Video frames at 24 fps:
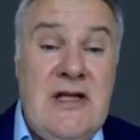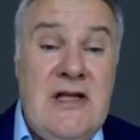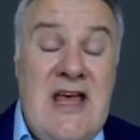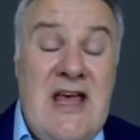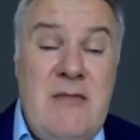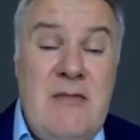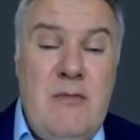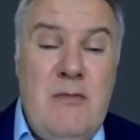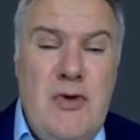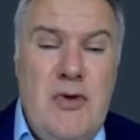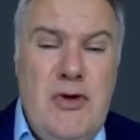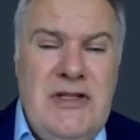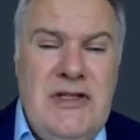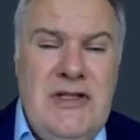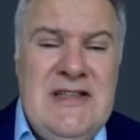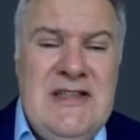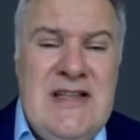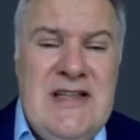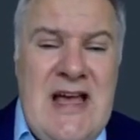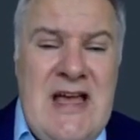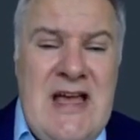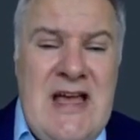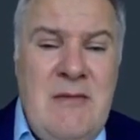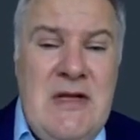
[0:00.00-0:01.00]
And more
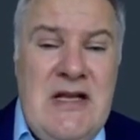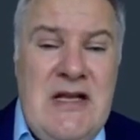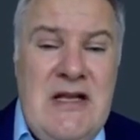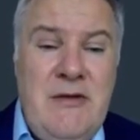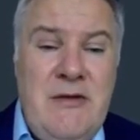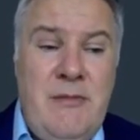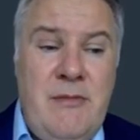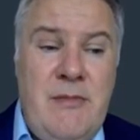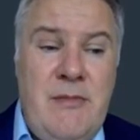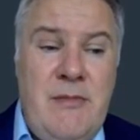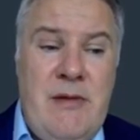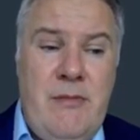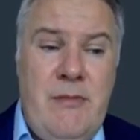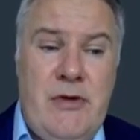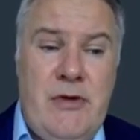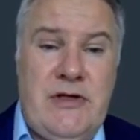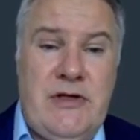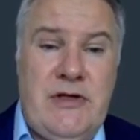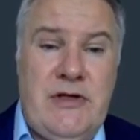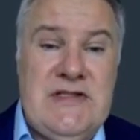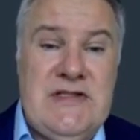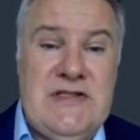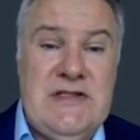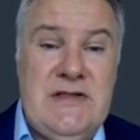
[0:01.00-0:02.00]
than 9 million
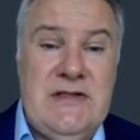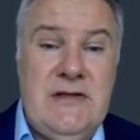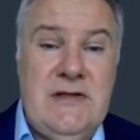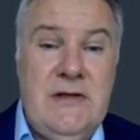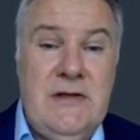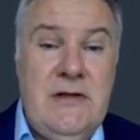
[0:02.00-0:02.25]
members.